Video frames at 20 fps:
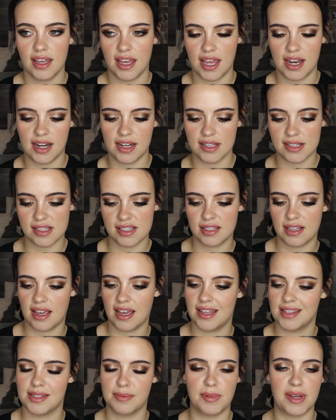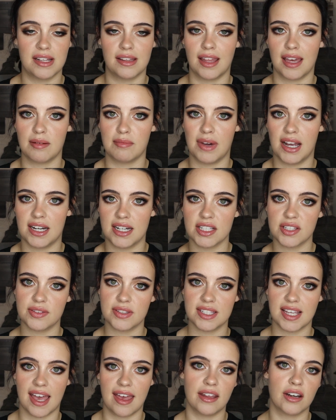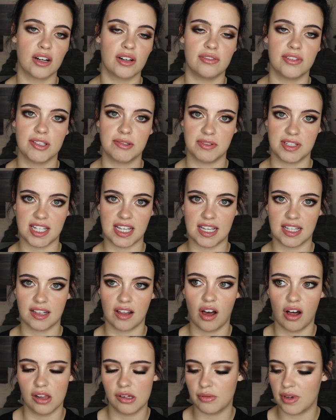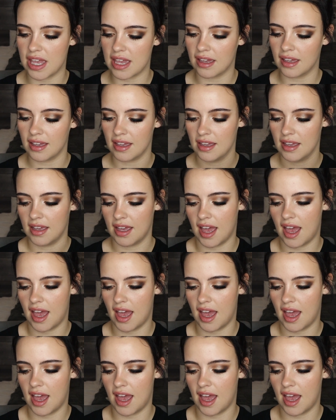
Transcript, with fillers: it is it's been like minus 10 or 15 all week